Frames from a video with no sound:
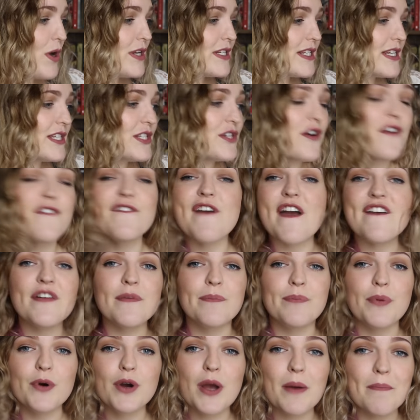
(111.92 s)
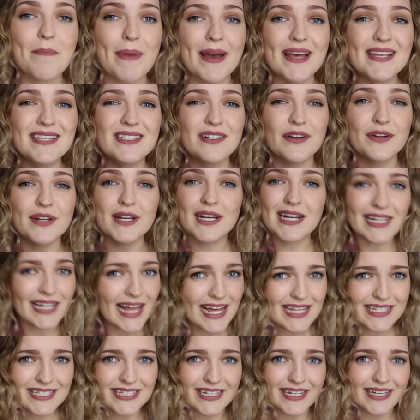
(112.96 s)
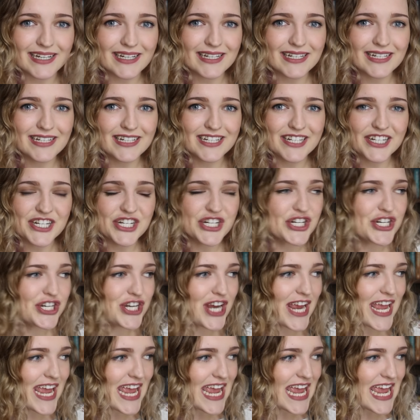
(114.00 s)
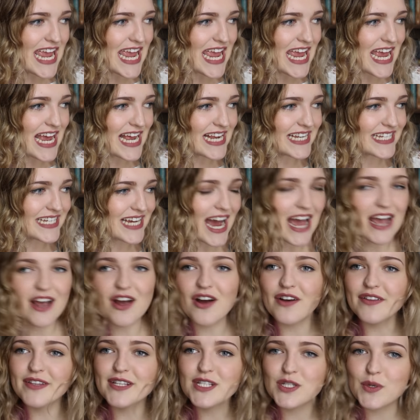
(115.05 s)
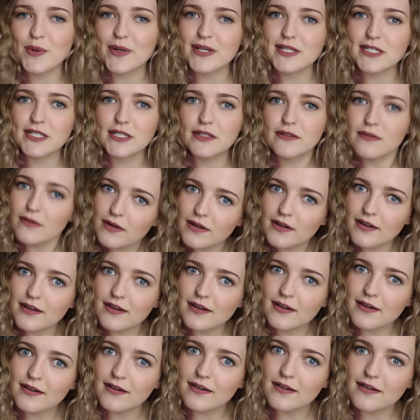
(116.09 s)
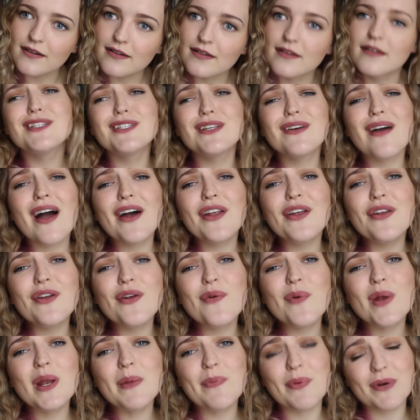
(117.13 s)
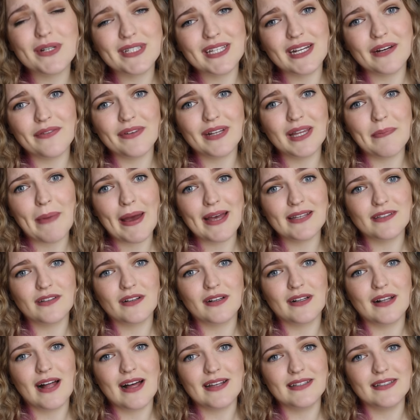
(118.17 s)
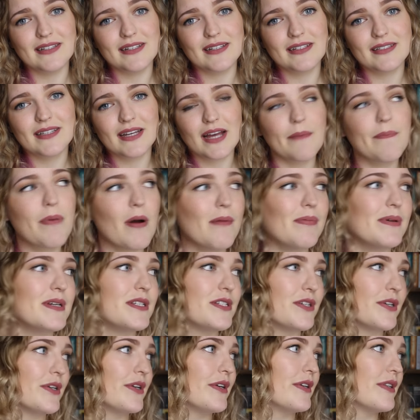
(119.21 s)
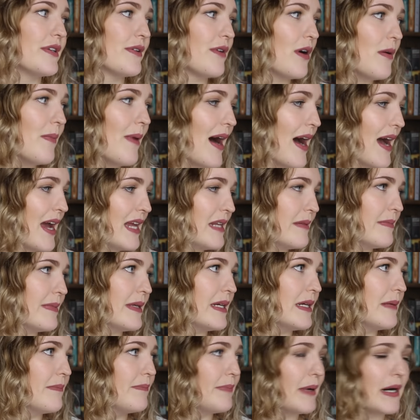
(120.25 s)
What is your favorite book based on a classic? Shit, I got this question wrong. So I don't know any books that are really based on classics. Like I probably do, they're all behind me.